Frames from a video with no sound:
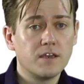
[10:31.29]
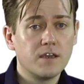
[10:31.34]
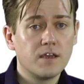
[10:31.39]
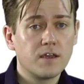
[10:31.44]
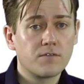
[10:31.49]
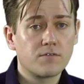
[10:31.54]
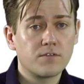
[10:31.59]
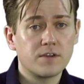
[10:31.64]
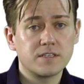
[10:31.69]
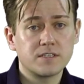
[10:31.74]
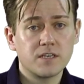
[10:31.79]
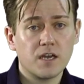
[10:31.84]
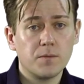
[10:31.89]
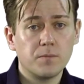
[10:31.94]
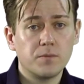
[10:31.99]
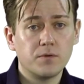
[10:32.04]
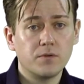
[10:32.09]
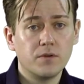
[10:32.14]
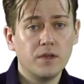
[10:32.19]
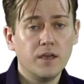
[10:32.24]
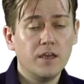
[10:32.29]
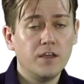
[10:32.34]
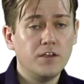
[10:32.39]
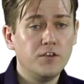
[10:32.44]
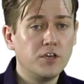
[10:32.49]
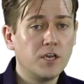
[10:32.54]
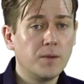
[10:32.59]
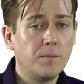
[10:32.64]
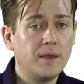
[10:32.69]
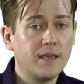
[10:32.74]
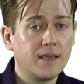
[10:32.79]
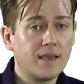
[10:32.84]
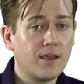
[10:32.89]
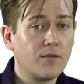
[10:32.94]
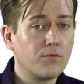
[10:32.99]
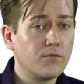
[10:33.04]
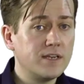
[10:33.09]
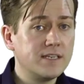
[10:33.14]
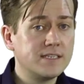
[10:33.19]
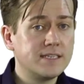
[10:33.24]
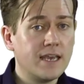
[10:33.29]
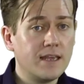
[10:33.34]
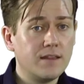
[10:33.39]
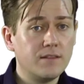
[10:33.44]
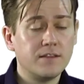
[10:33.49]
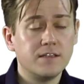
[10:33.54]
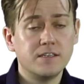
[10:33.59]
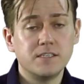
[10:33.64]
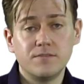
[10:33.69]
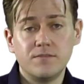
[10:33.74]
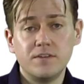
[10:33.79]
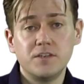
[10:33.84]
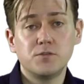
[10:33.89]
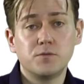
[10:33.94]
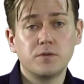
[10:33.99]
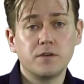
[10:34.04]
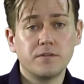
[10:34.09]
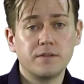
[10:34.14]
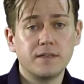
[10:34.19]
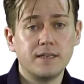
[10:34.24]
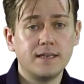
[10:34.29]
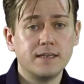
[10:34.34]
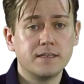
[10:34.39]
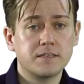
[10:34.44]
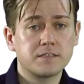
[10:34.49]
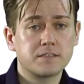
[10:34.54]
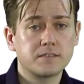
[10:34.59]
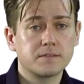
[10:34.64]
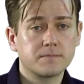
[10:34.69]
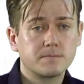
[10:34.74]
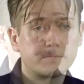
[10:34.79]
For example, you could pick every 10th individual on the list.